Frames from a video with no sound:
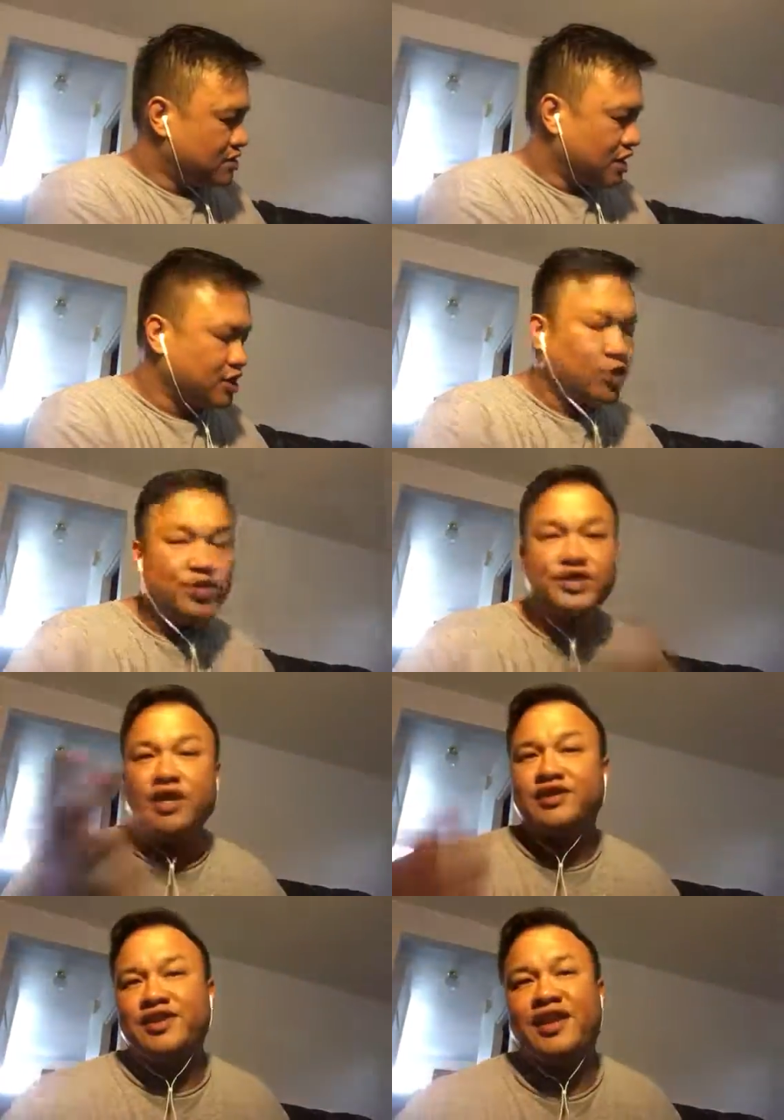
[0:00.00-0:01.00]
I know we're
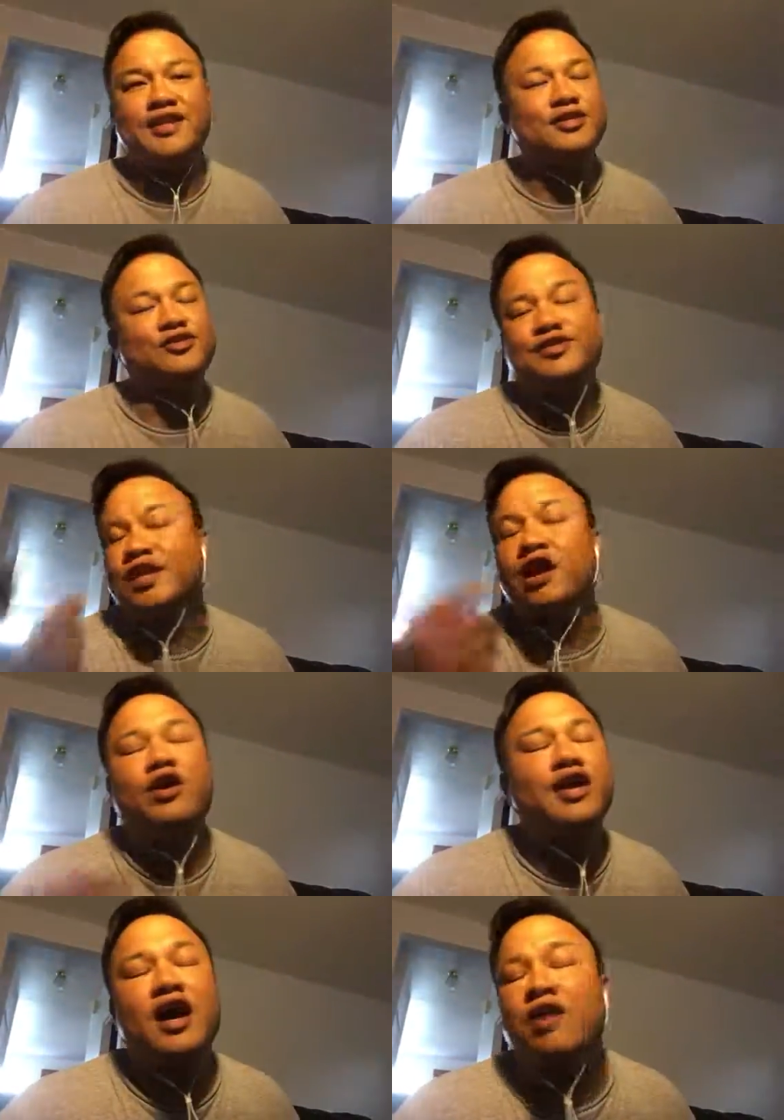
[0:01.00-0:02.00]
stuck in the 80s and we're saying, oh,
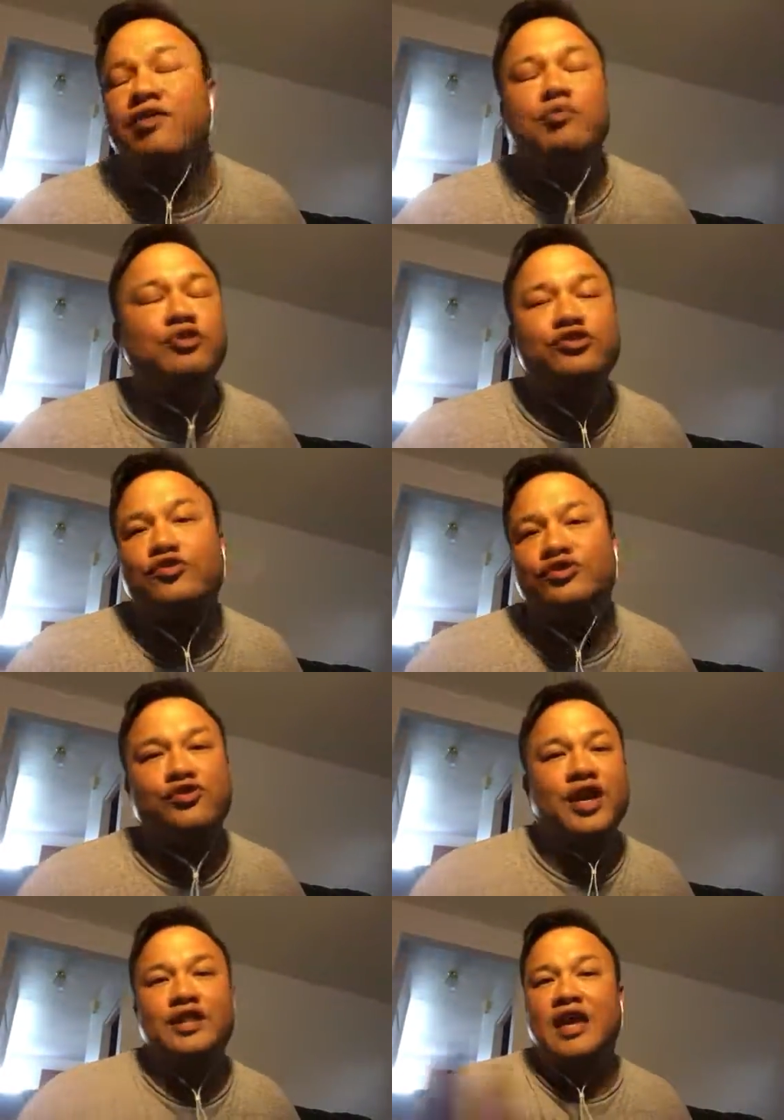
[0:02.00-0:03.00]
yeah, the music was
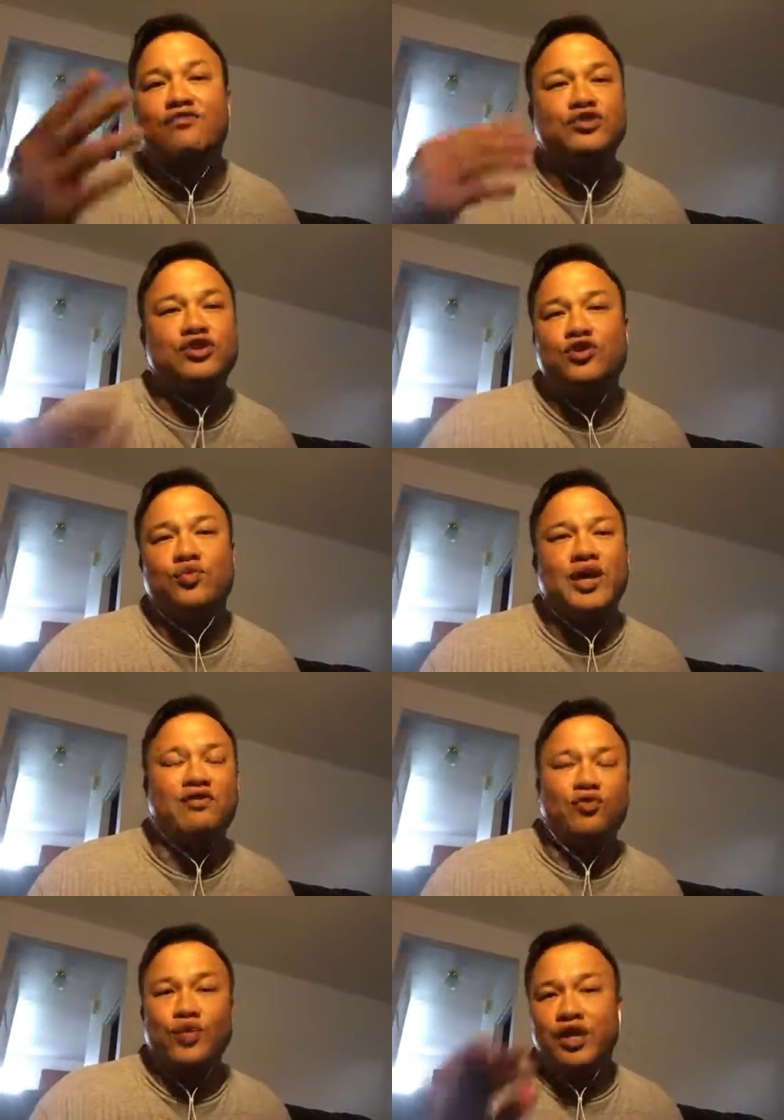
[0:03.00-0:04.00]
great, life was good, and
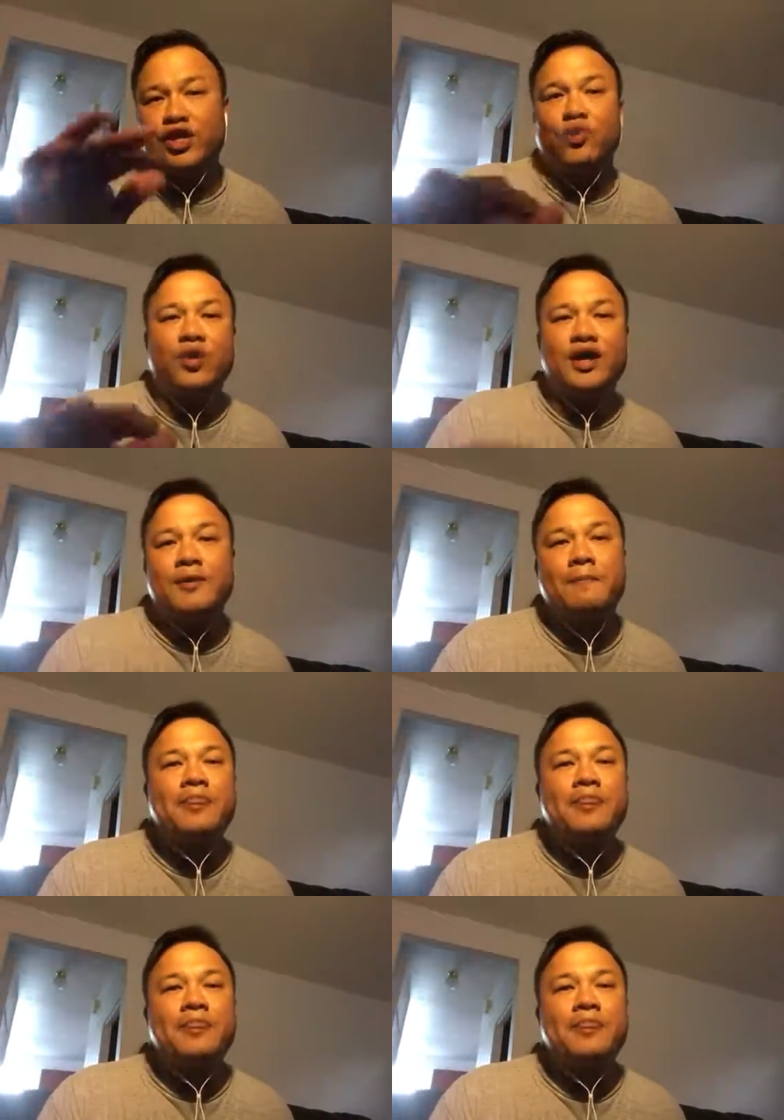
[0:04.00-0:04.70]
whatever. Well, you know what?